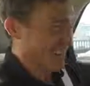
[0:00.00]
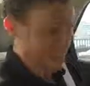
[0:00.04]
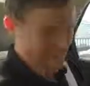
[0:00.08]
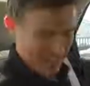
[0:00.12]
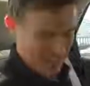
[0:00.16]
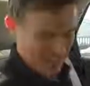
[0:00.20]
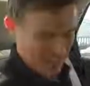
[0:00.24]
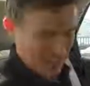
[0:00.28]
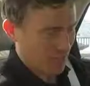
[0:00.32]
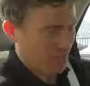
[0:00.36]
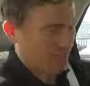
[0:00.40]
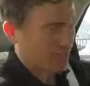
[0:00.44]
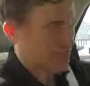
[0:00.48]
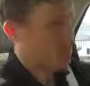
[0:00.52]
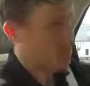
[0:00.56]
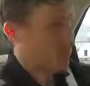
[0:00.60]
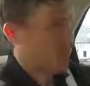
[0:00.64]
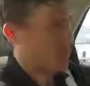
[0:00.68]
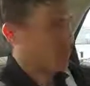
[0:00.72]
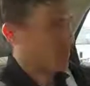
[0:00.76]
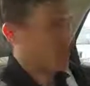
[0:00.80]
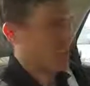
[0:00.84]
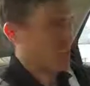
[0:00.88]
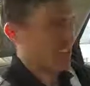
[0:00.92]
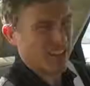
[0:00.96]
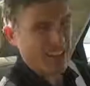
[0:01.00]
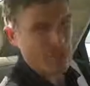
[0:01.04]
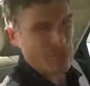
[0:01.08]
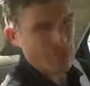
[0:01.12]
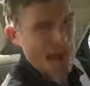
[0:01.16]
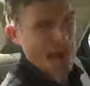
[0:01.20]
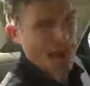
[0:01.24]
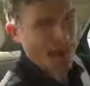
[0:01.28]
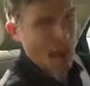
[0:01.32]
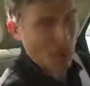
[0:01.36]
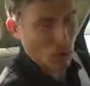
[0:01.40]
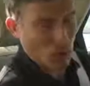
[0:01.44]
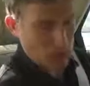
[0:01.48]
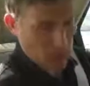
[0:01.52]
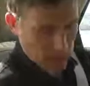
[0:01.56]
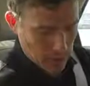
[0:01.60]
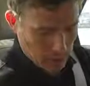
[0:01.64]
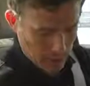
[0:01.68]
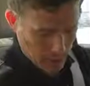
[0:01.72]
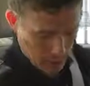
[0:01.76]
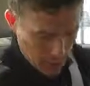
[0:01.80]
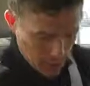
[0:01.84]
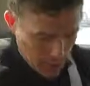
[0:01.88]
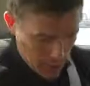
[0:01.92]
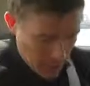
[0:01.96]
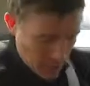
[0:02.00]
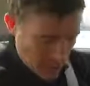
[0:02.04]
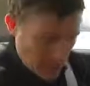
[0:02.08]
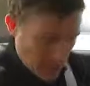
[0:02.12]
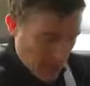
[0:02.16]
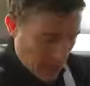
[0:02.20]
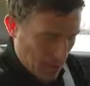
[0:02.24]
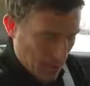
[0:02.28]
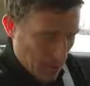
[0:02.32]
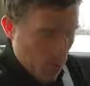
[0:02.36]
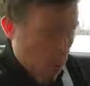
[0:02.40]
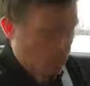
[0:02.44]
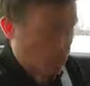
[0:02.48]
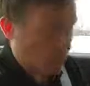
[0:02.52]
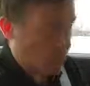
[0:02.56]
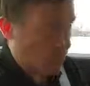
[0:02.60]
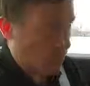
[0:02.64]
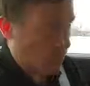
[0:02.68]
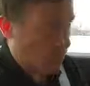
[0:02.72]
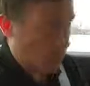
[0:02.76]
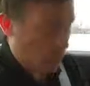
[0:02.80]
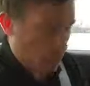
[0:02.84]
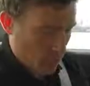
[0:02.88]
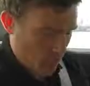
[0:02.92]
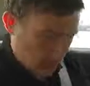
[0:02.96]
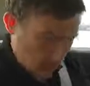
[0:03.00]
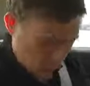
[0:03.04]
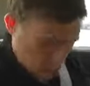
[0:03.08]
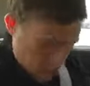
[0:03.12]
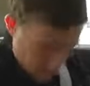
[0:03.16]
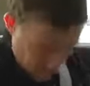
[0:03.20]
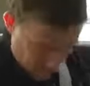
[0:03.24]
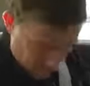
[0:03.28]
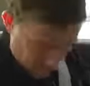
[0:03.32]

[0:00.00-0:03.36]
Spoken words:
So the first bump is like a manhole cover. I'm also recording